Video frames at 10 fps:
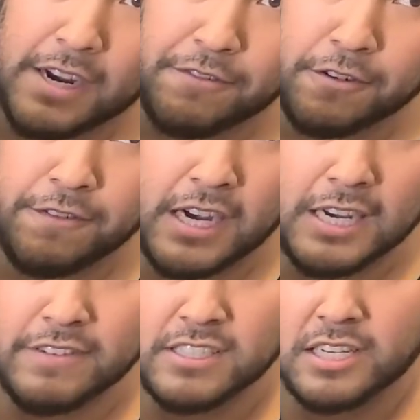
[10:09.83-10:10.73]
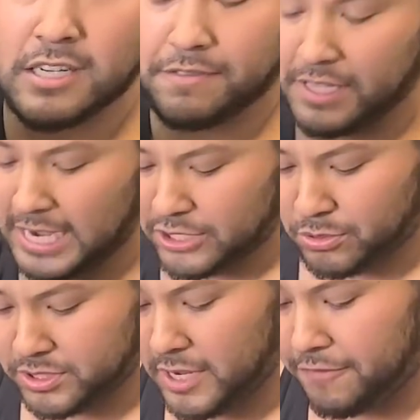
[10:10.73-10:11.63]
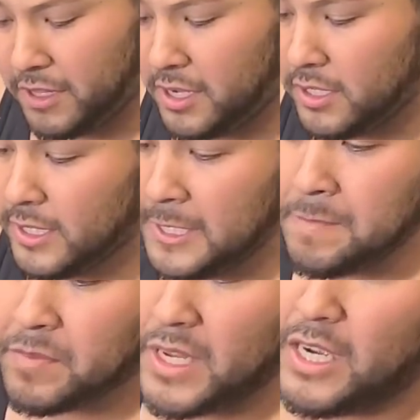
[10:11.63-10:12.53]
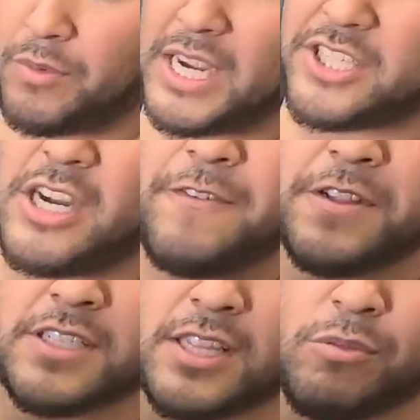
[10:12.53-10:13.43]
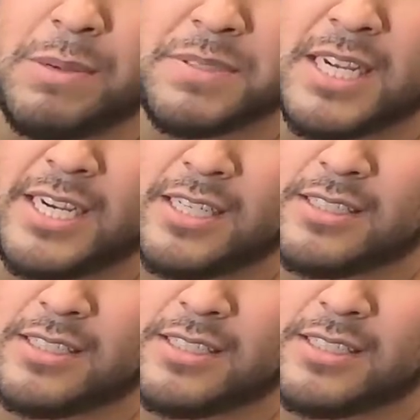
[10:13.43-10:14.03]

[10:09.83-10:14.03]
545 instead of the actual Teflon. We actually offer this on the website,